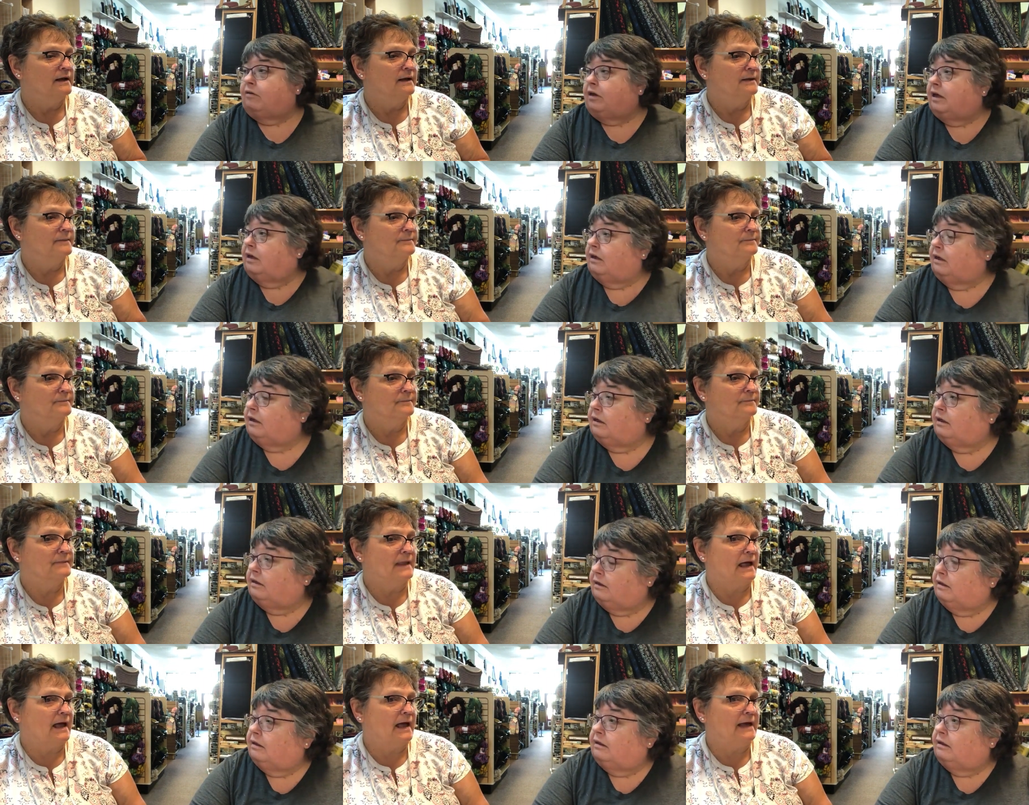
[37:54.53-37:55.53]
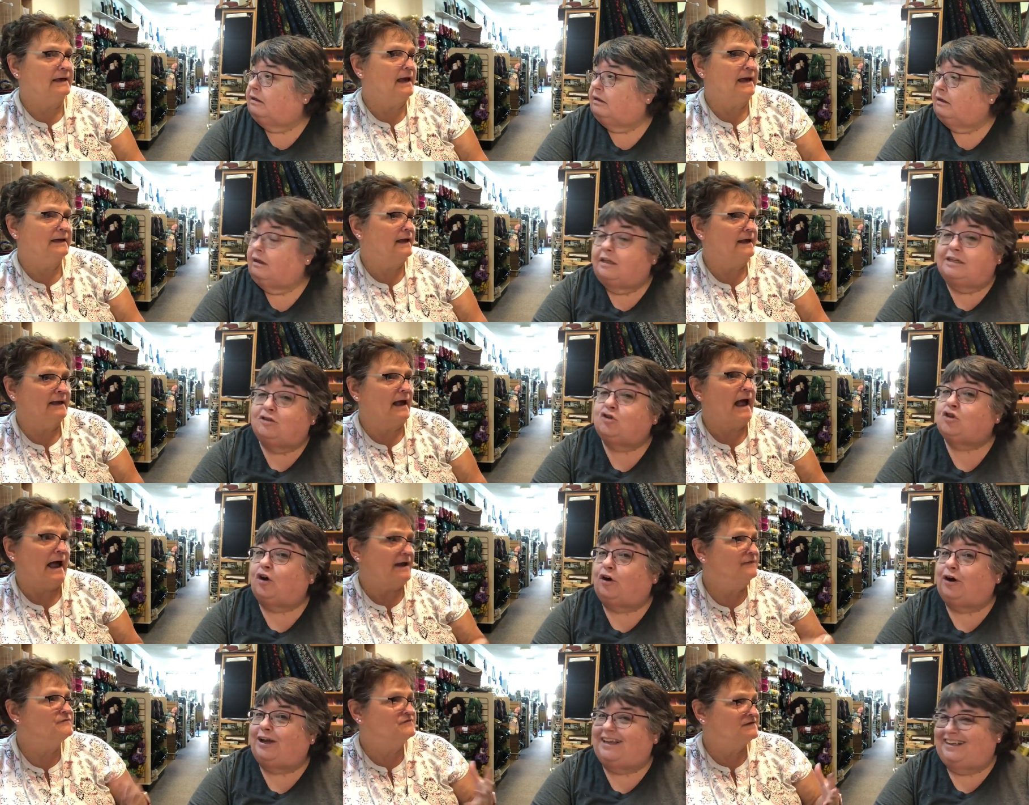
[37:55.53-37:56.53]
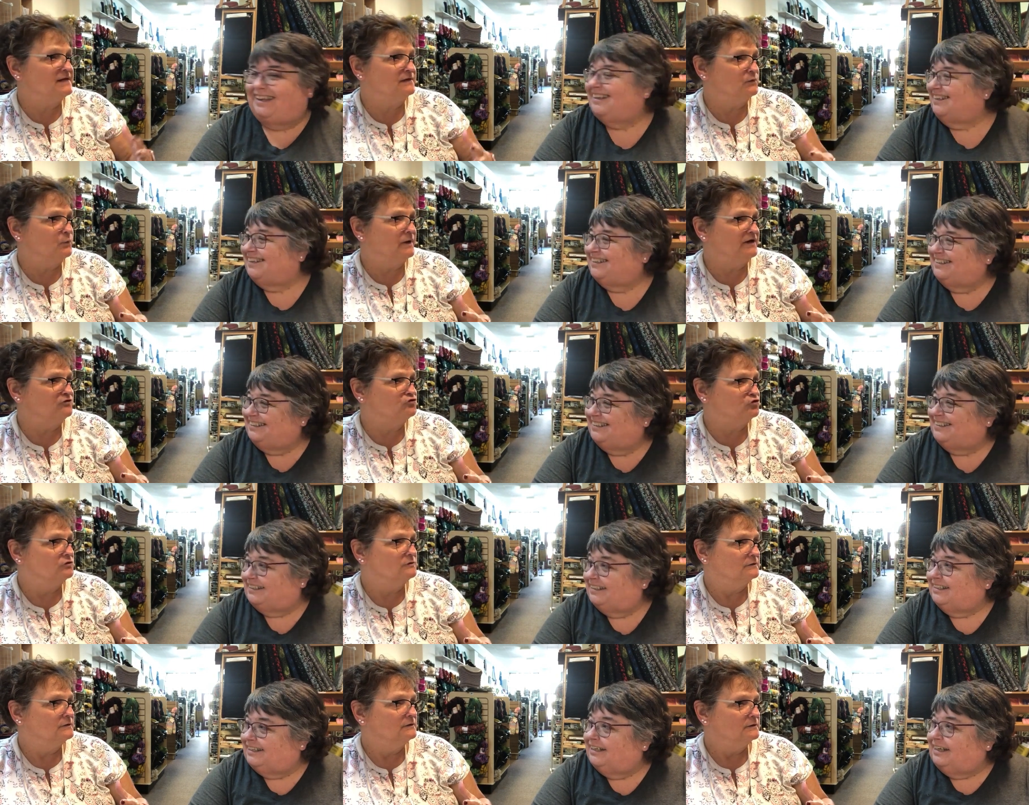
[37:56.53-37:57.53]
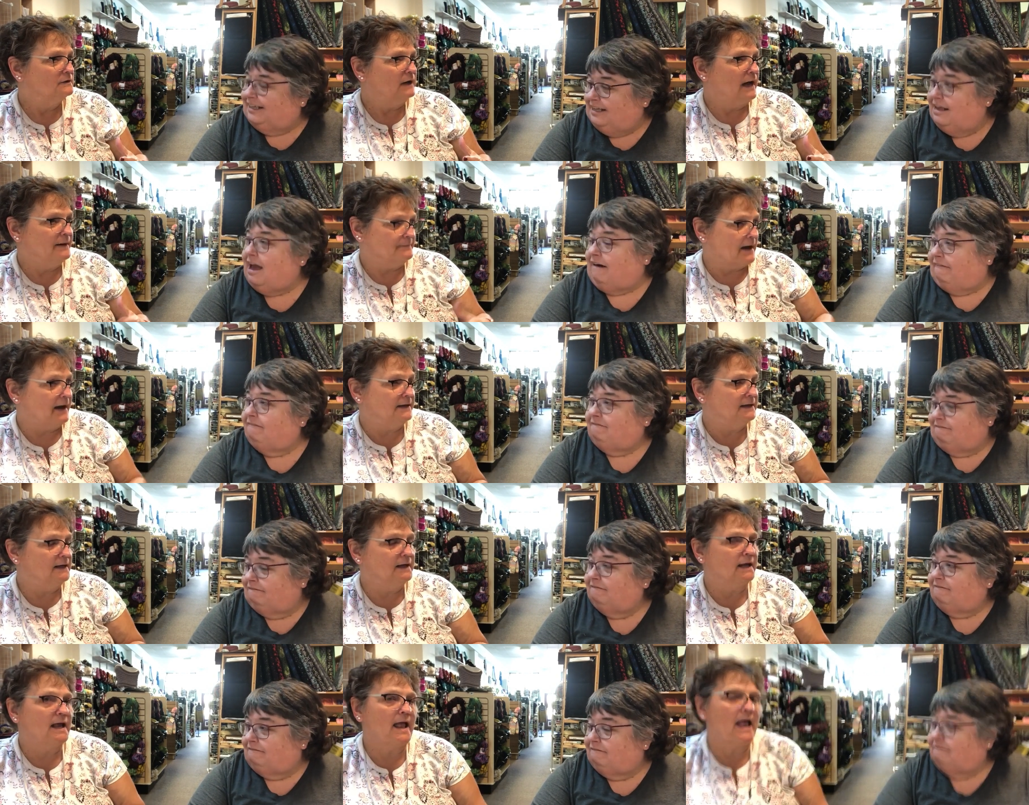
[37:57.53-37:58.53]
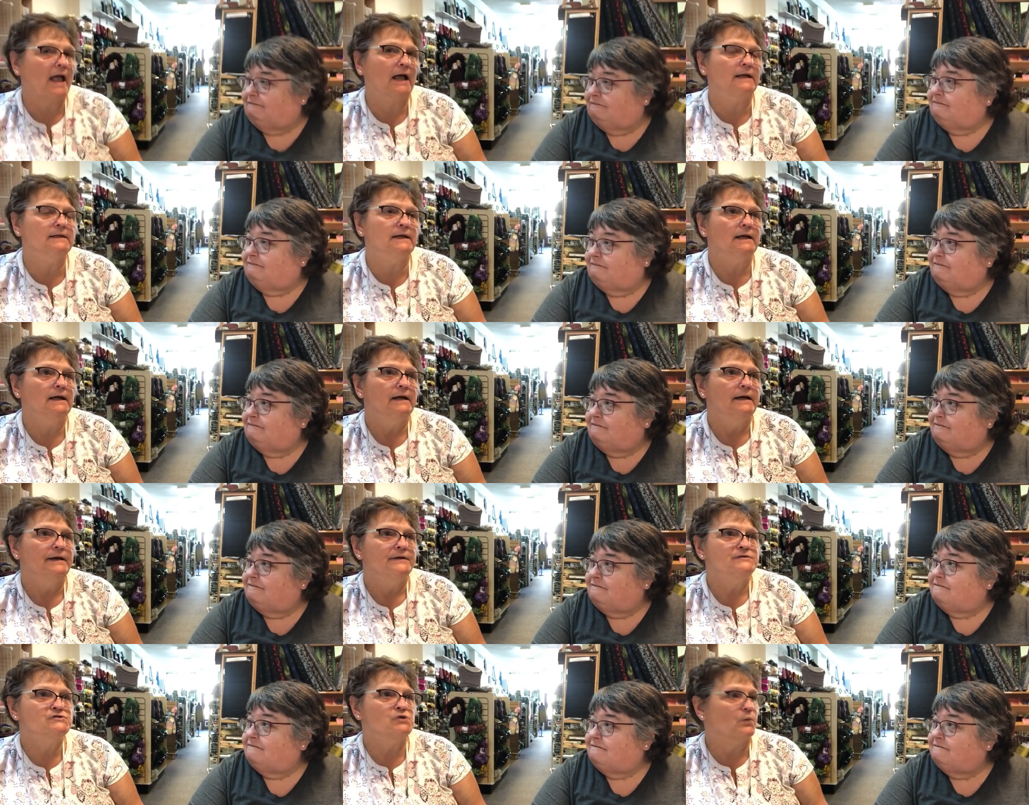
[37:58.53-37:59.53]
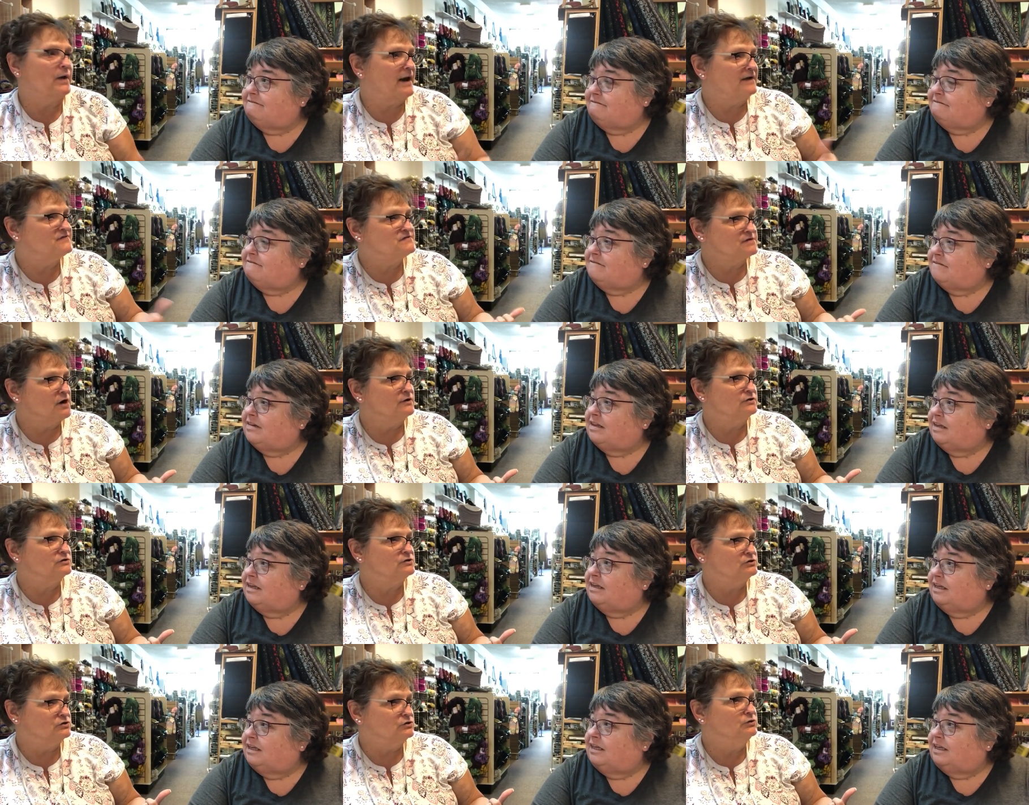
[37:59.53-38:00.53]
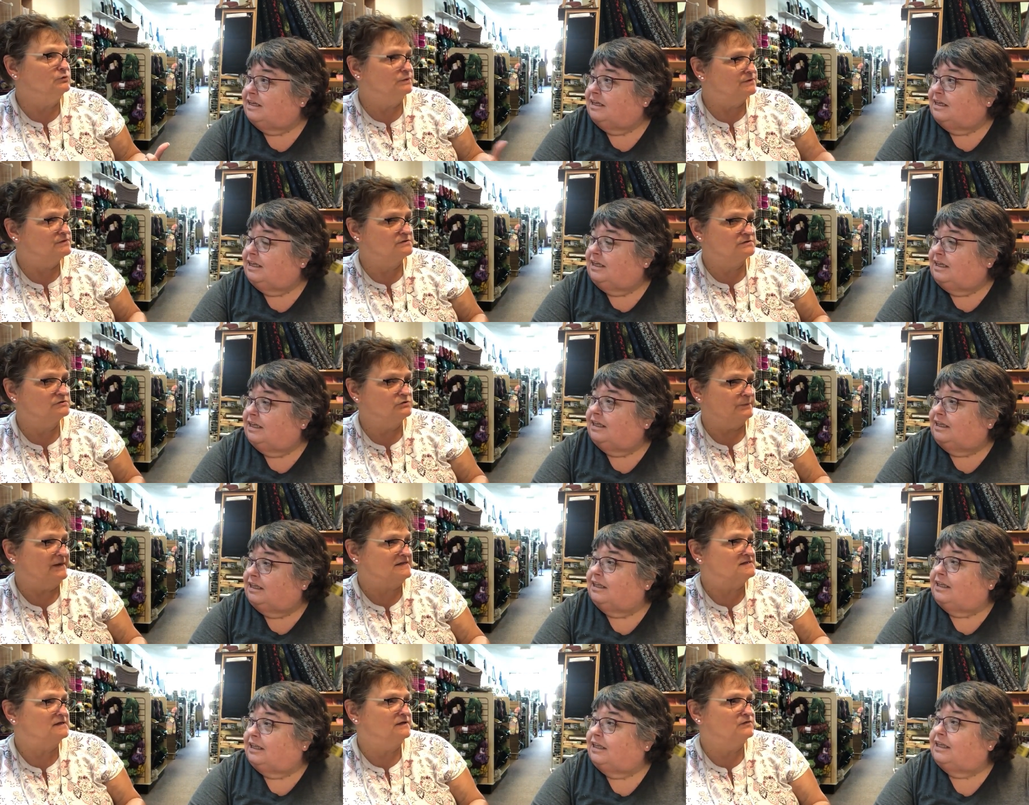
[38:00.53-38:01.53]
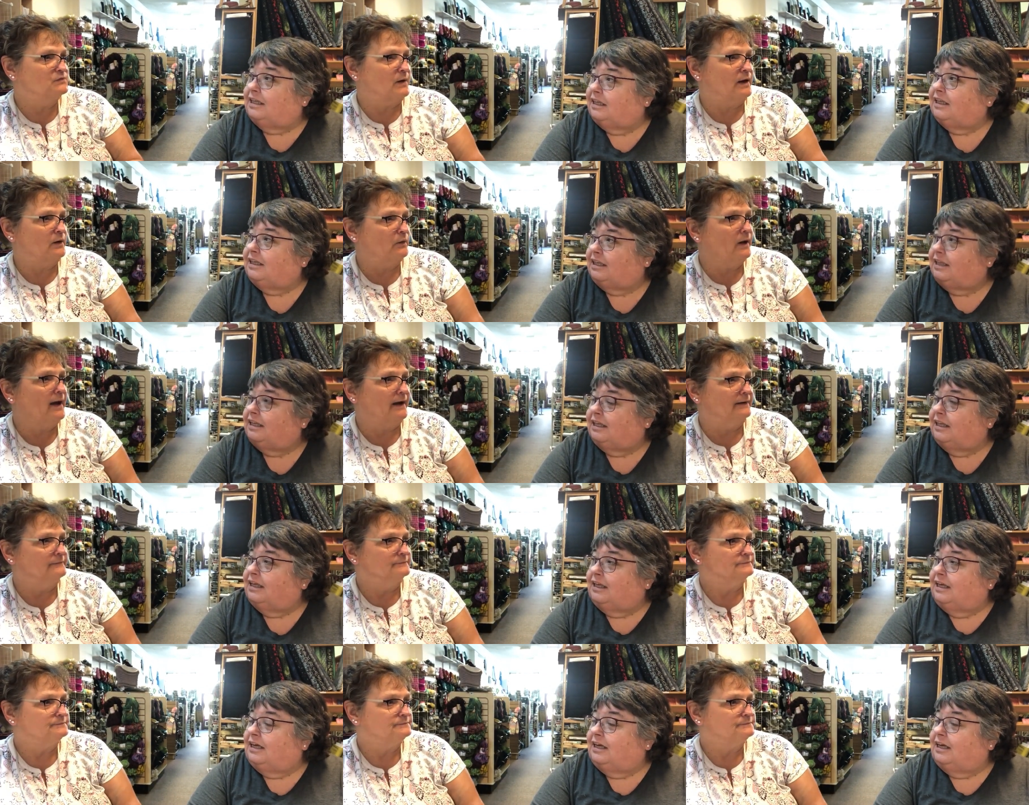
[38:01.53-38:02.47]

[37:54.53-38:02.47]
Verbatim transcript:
Speaker 1: Okay. I've seen the ridge. Yeah. On my knitting. And so what I started to do was do my sleeves right away.